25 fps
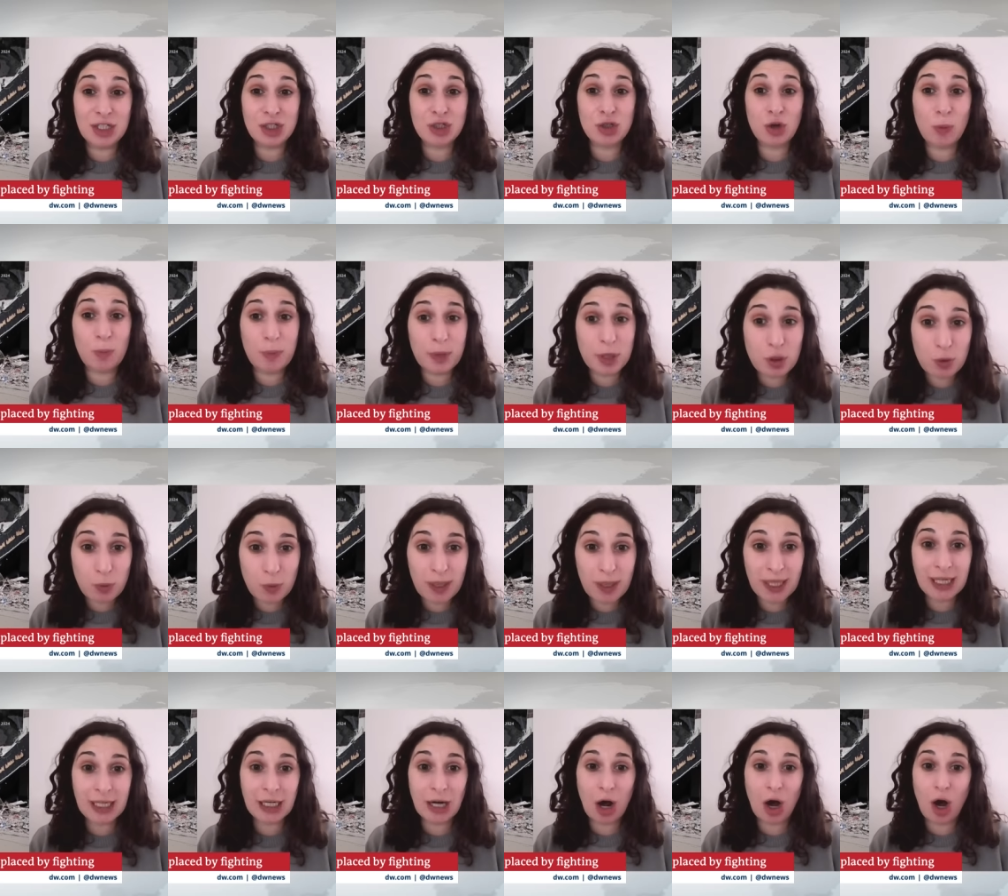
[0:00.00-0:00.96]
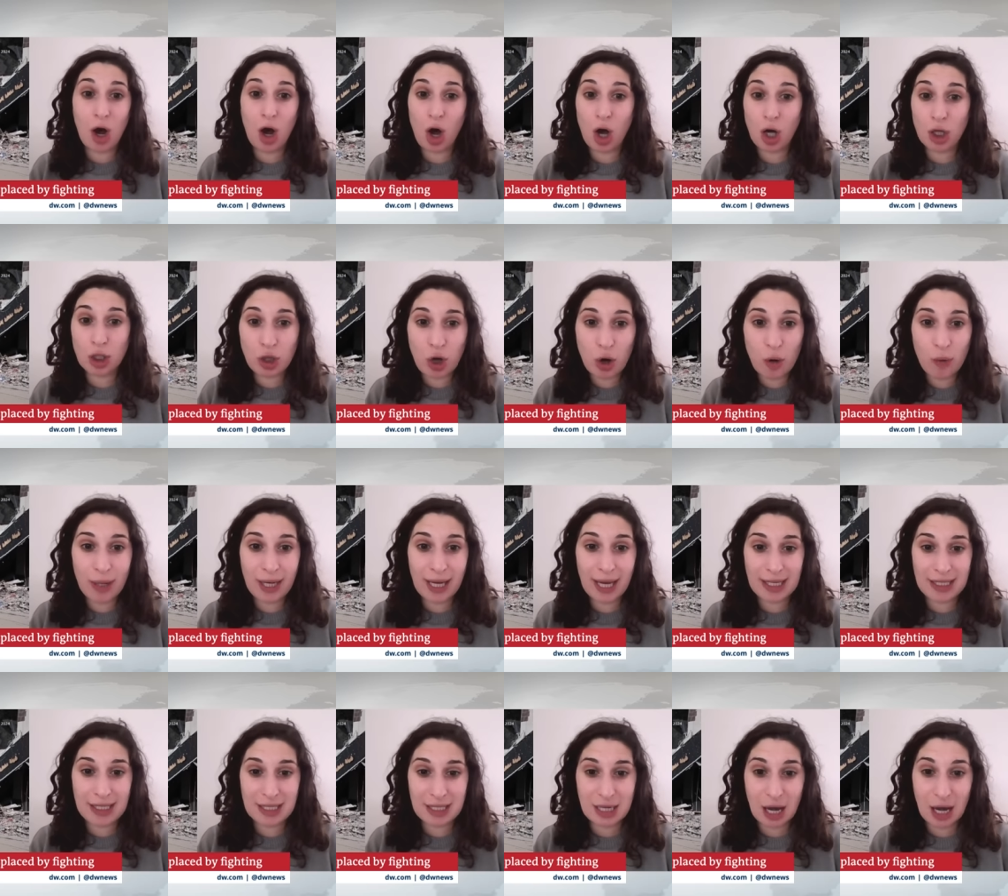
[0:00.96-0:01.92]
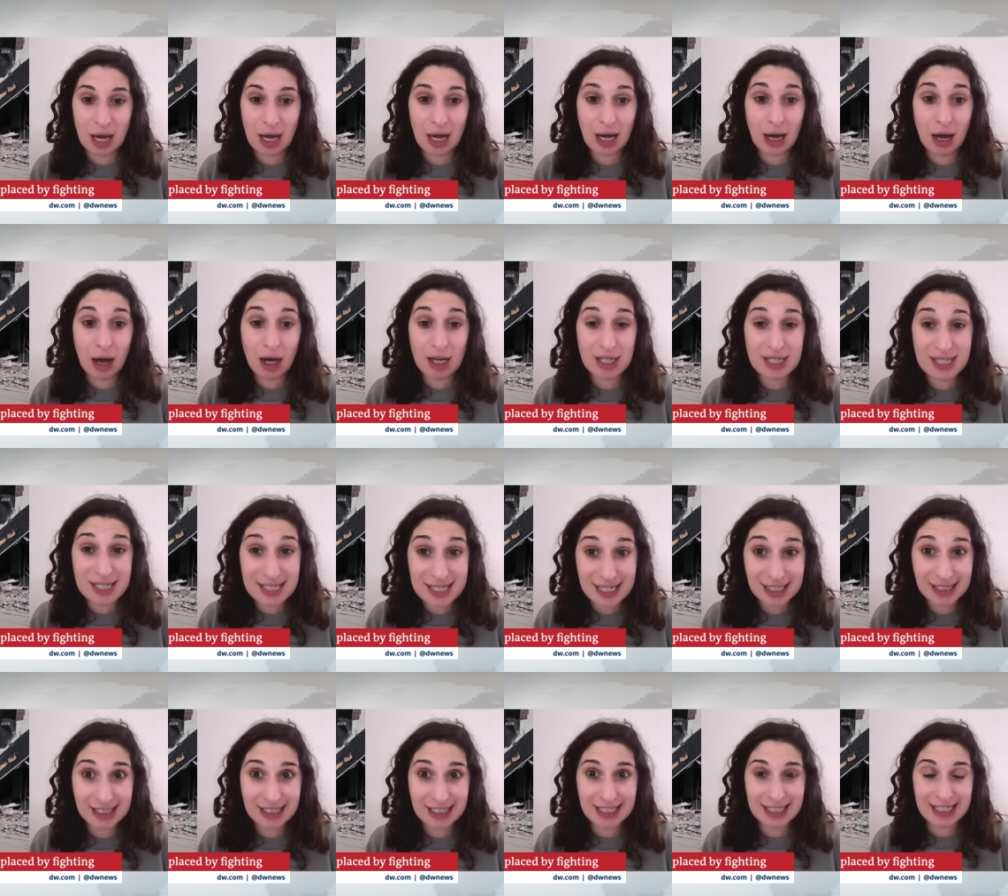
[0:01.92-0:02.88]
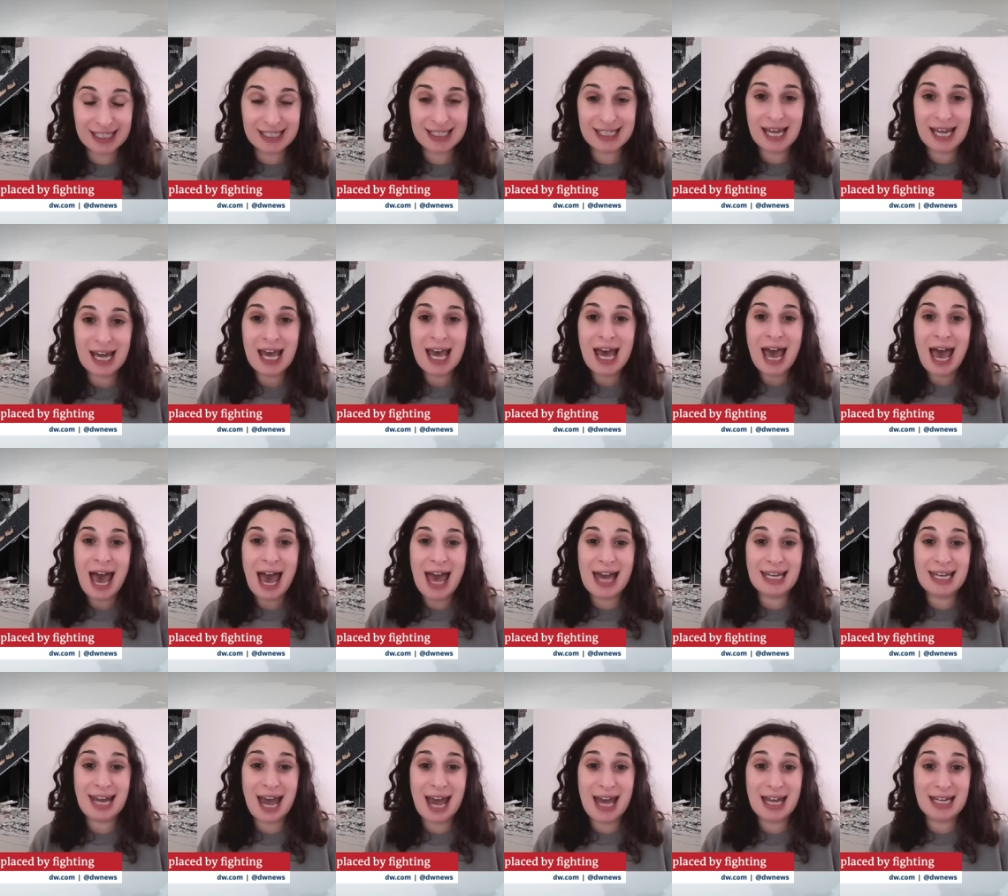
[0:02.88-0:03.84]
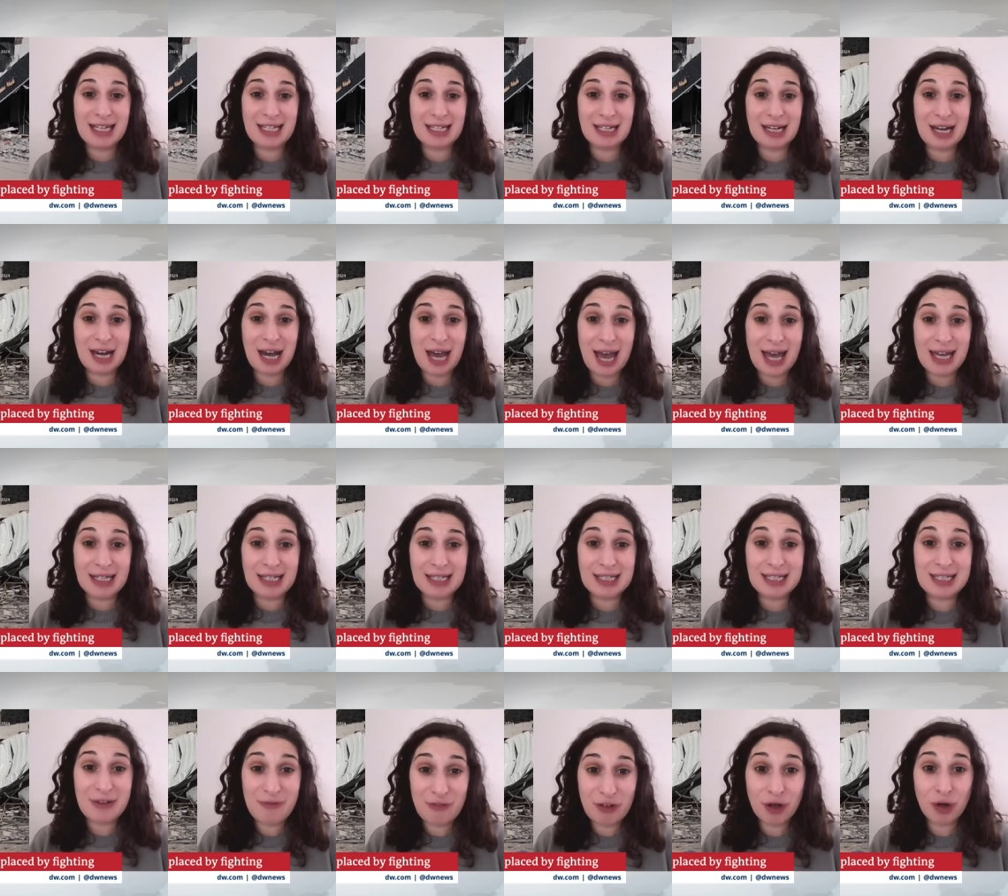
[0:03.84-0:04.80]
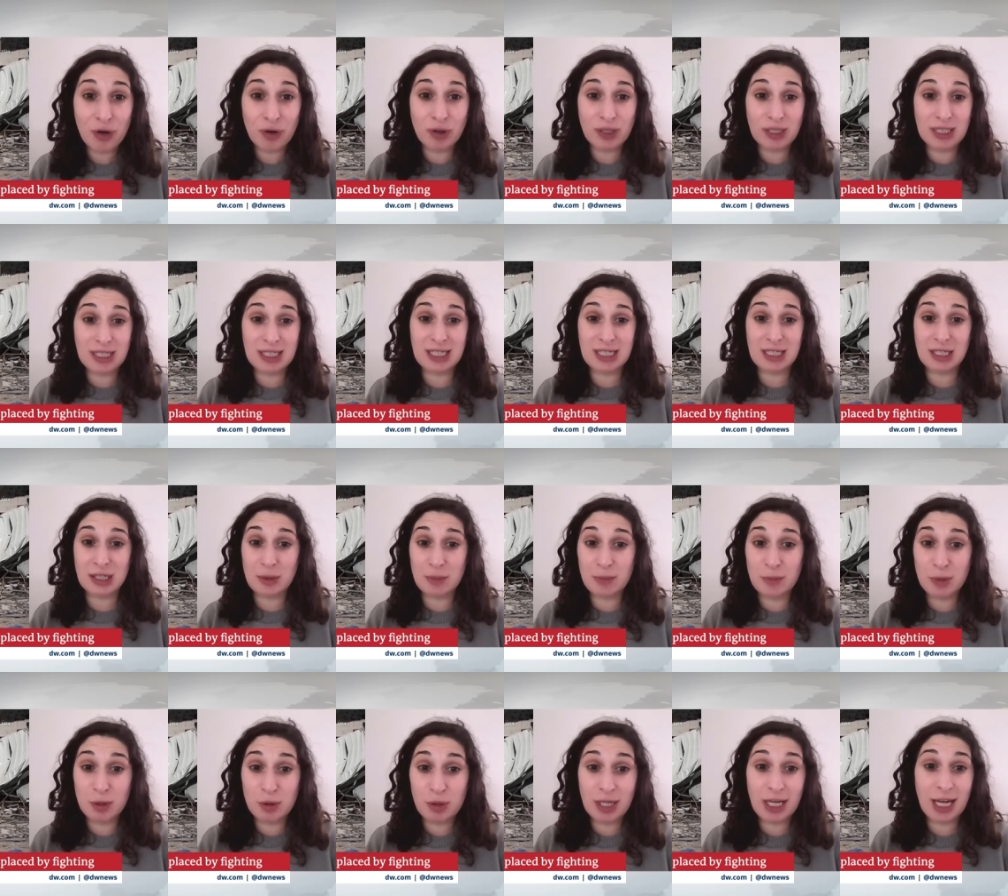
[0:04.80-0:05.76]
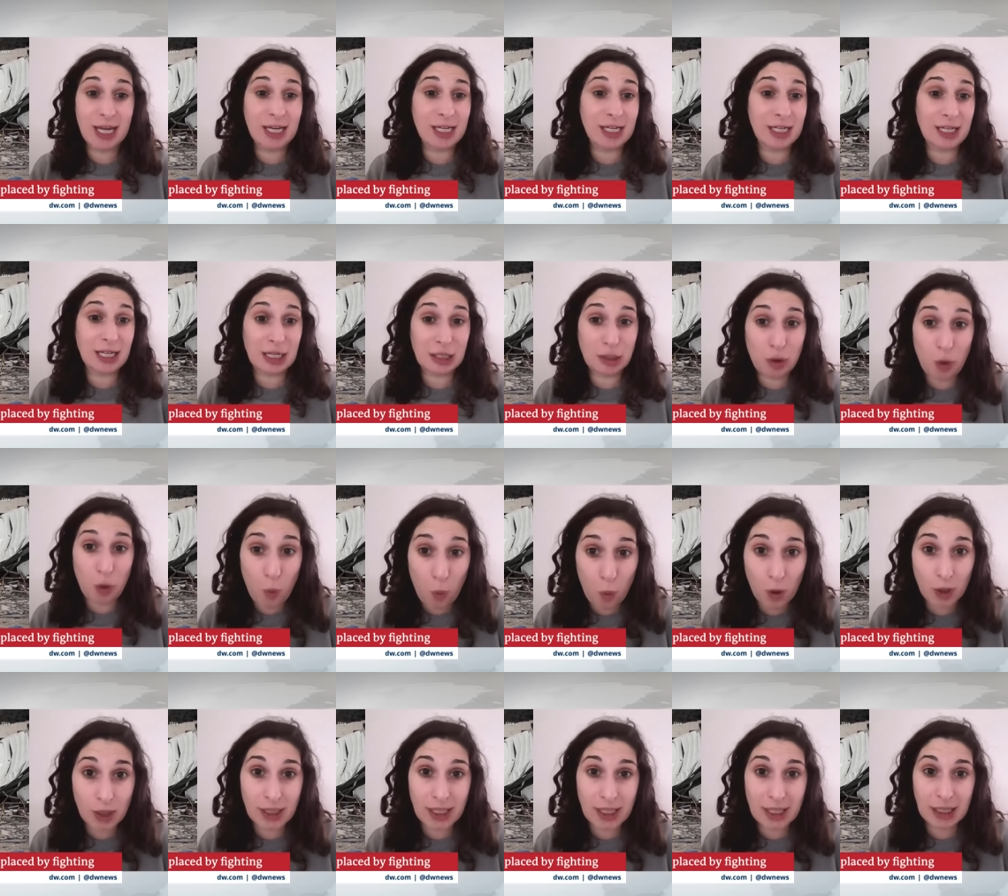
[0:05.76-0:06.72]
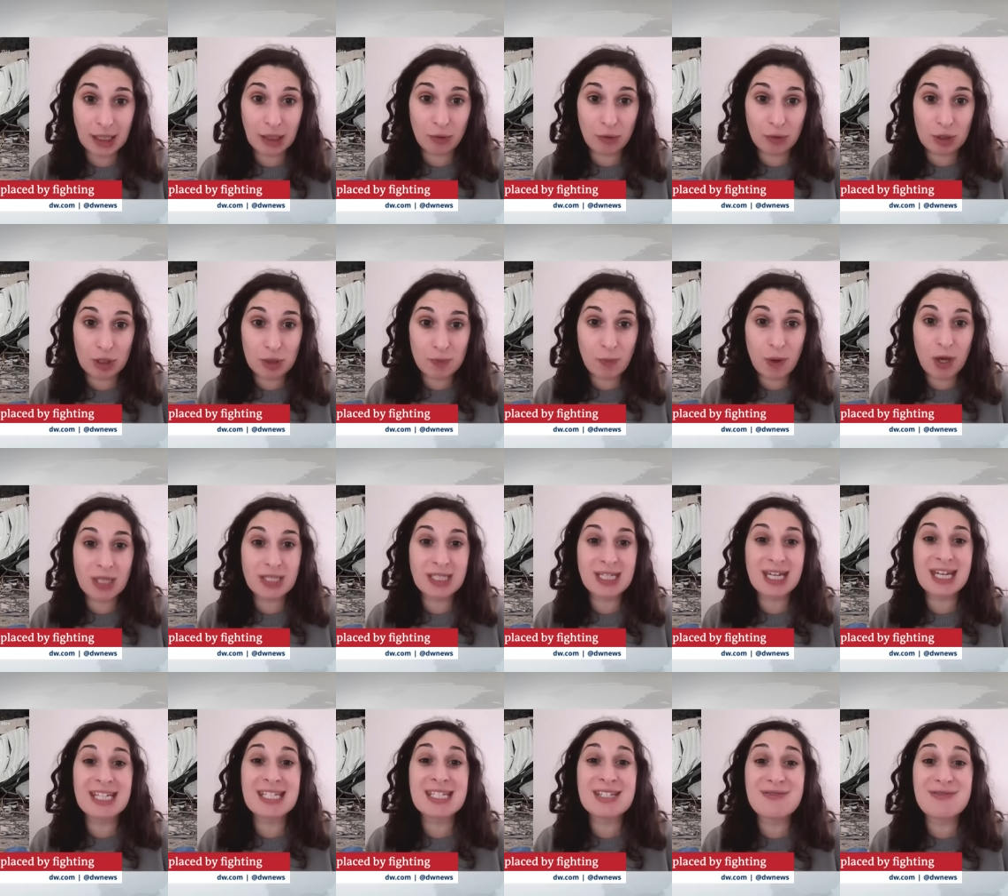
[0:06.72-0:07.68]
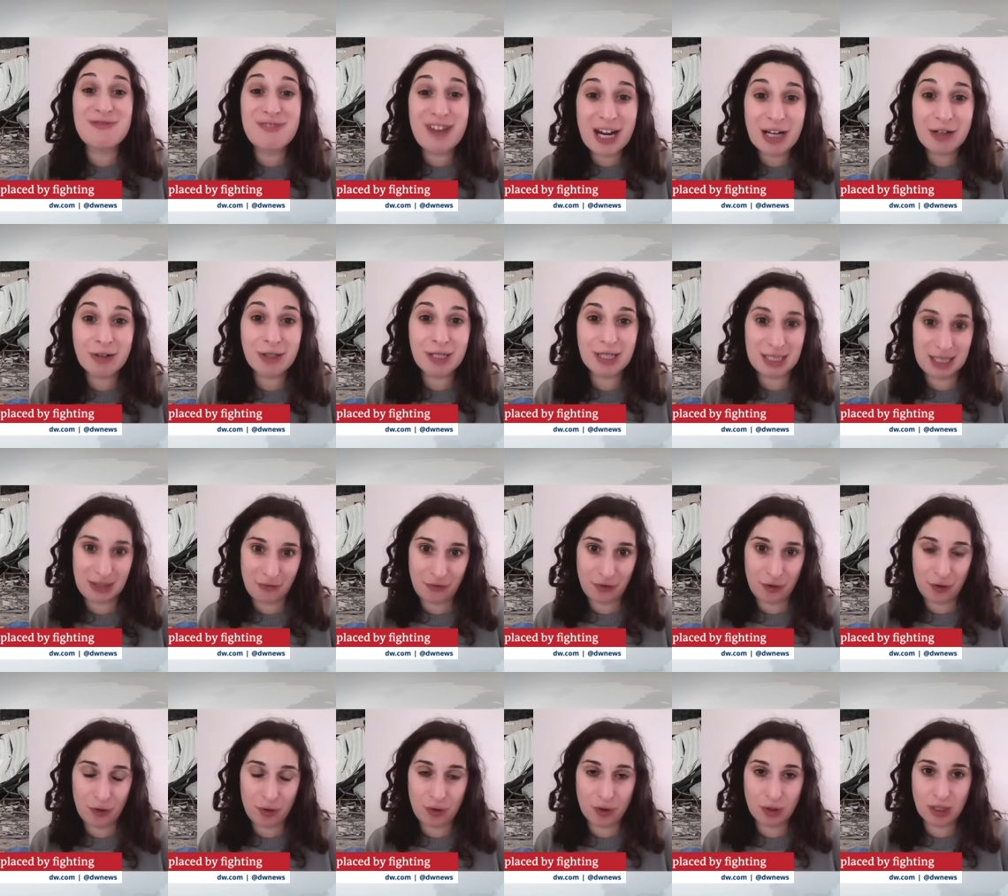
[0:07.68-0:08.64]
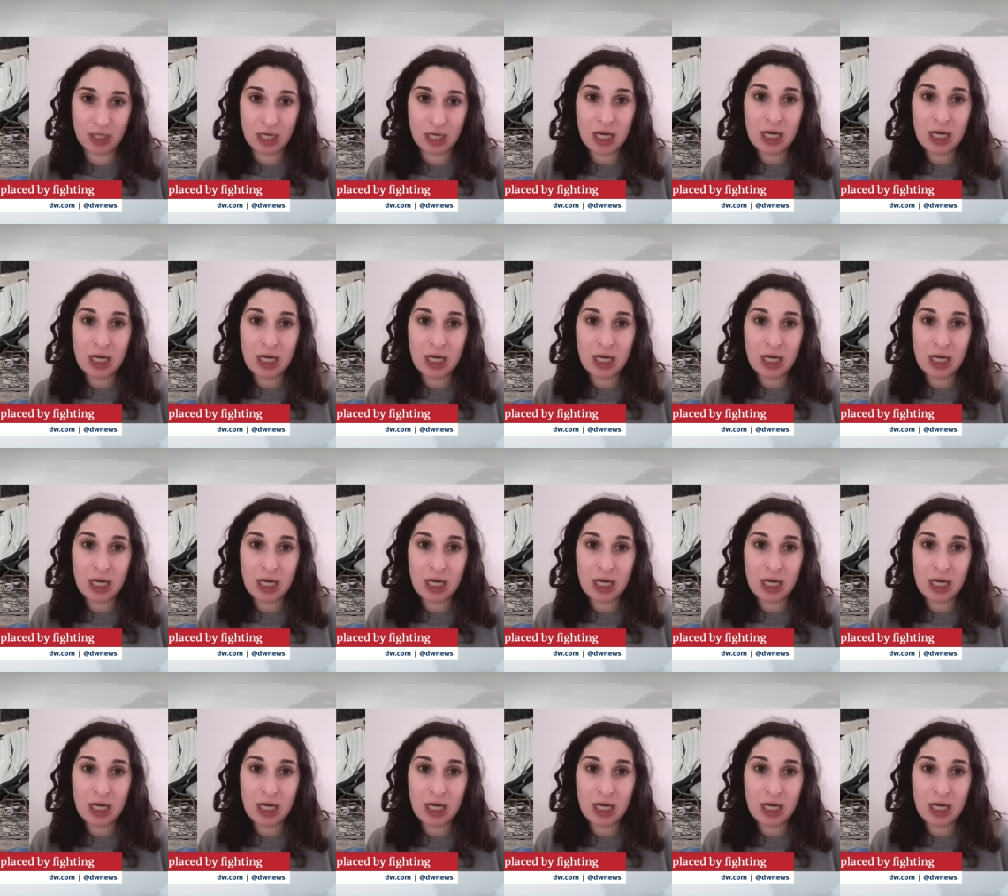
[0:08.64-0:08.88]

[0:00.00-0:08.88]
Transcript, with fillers: So between ongoing uh, hostilities and, and, and difficulties in communicating and coordinating a response, it's very difficult